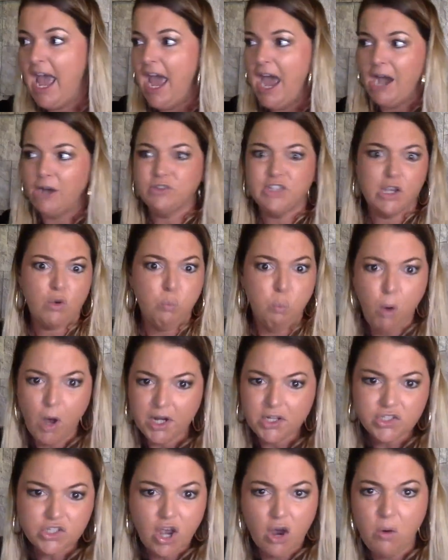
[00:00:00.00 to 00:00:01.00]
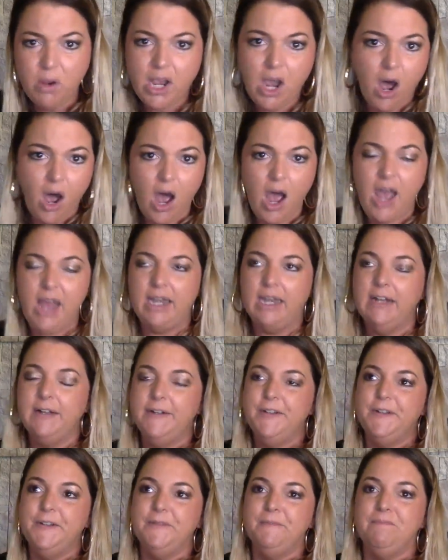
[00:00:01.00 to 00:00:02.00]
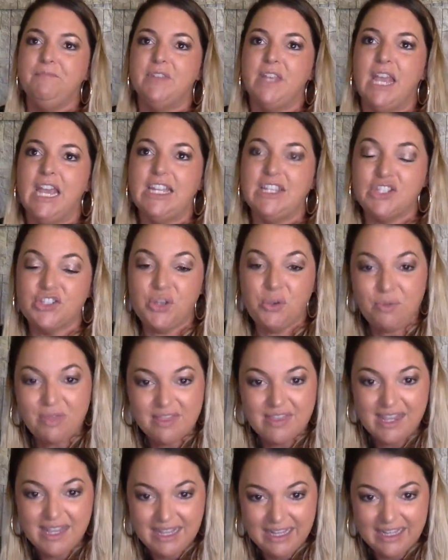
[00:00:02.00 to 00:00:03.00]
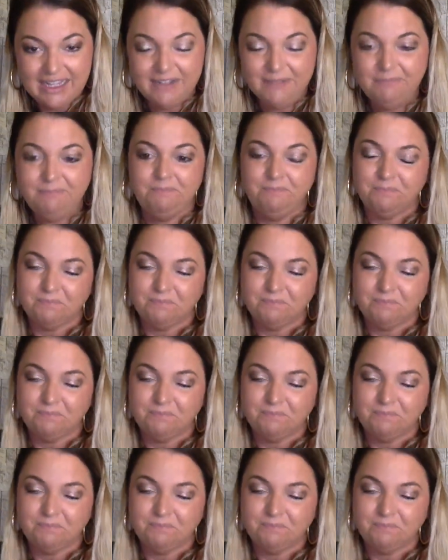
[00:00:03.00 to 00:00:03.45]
I was like, what is going on? And so then